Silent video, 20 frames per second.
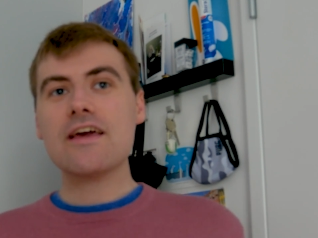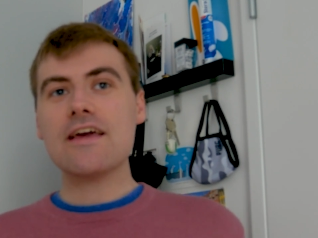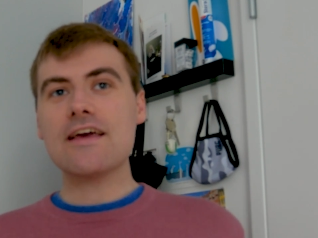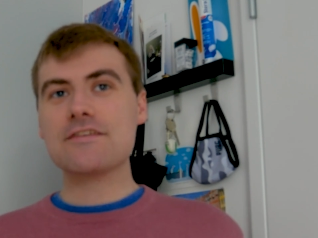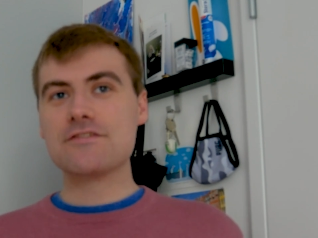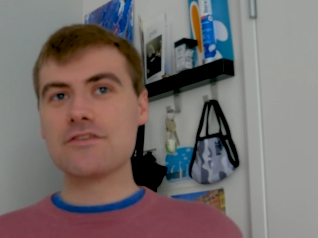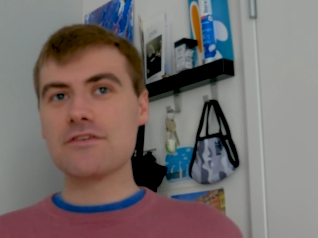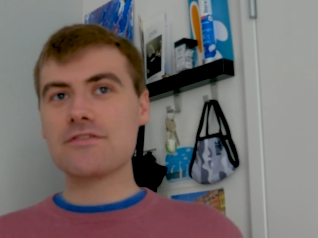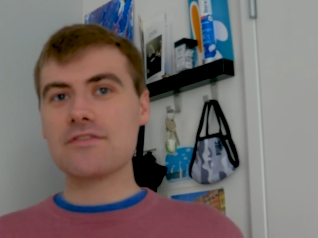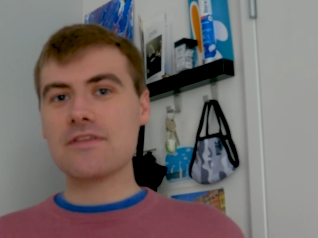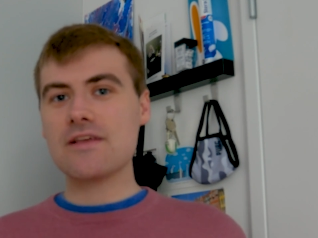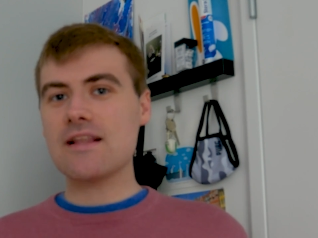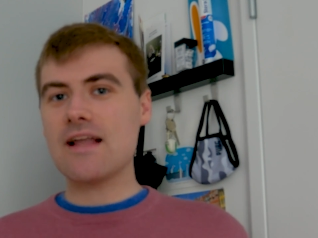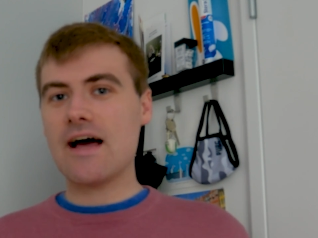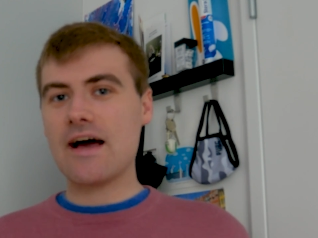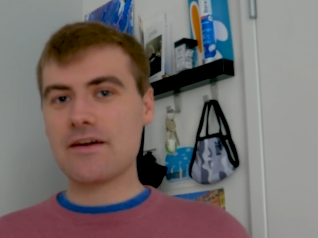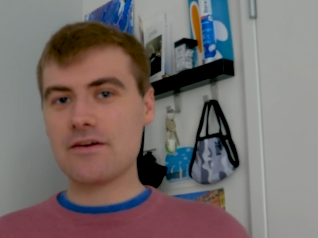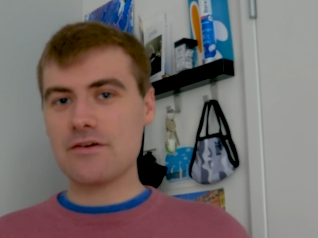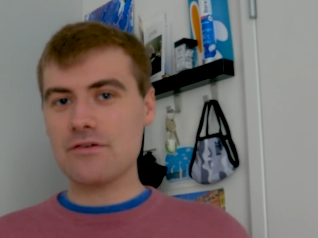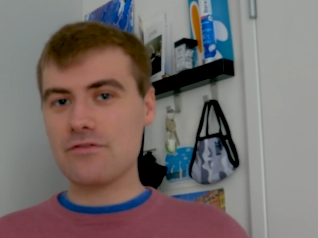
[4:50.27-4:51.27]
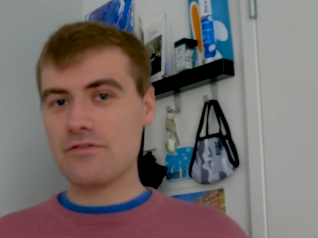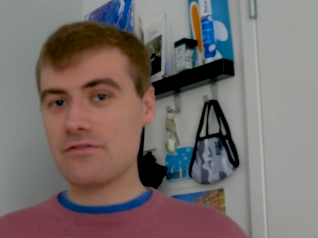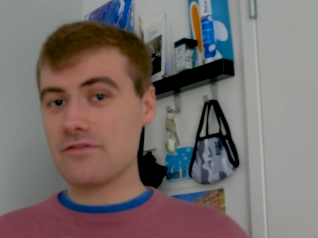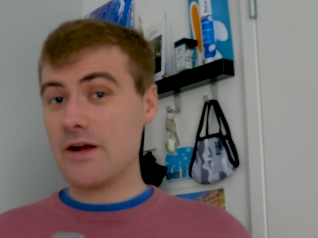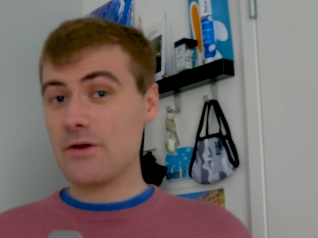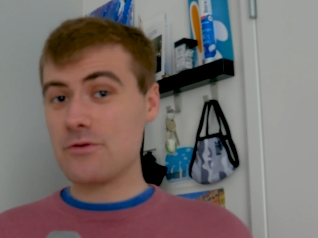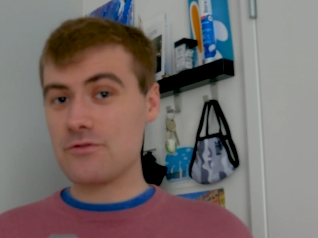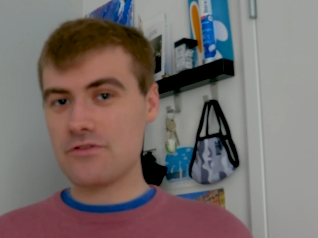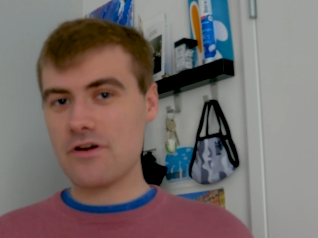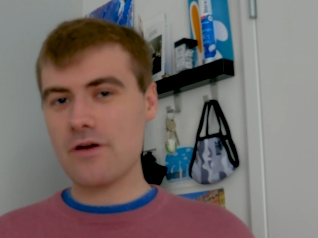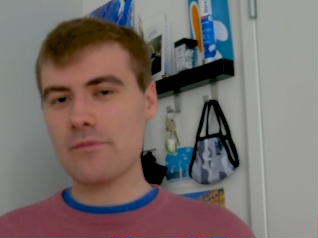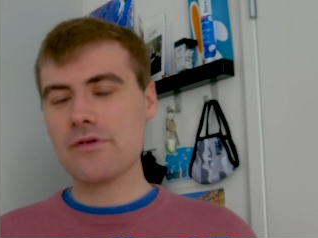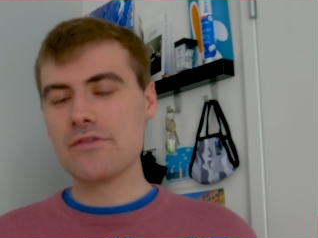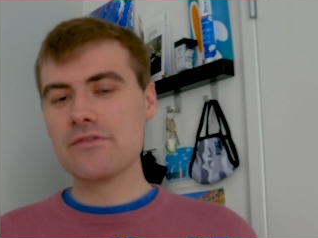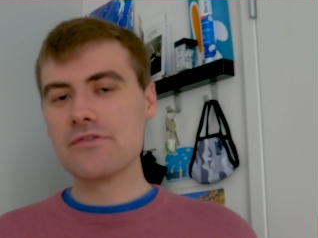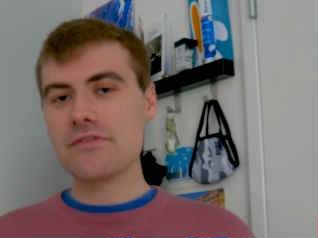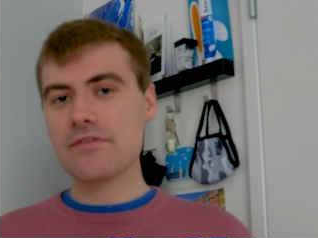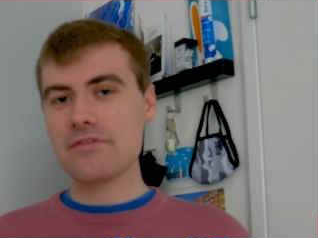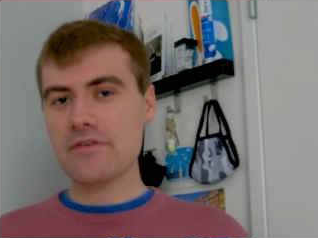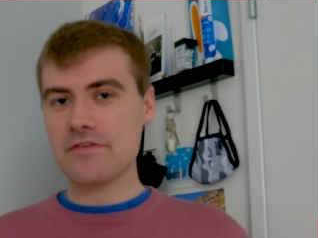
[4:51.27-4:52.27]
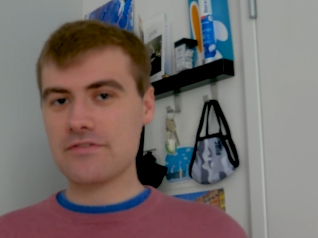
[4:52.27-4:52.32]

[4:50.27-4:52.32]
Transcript: is just the lack of round robins.